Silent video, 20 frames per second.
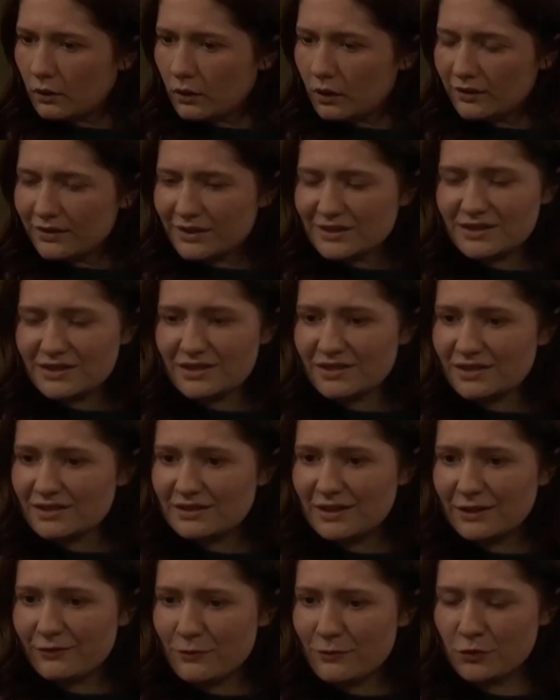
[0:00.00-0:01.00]
But that
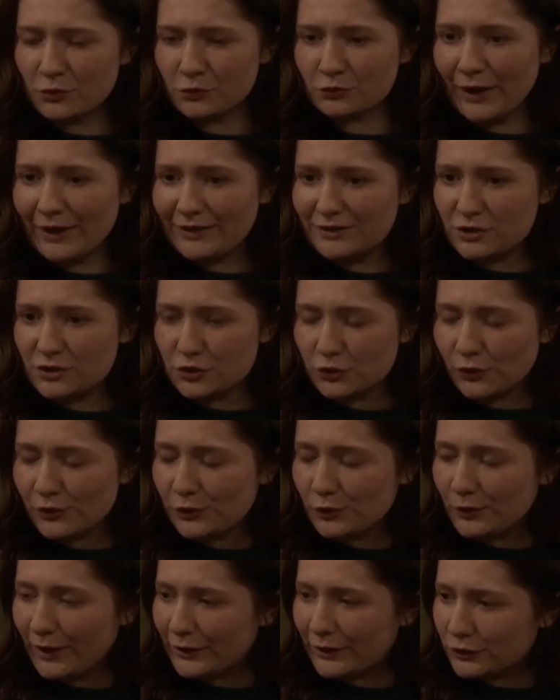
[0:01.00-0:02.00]
doesn't give him the right to treat you like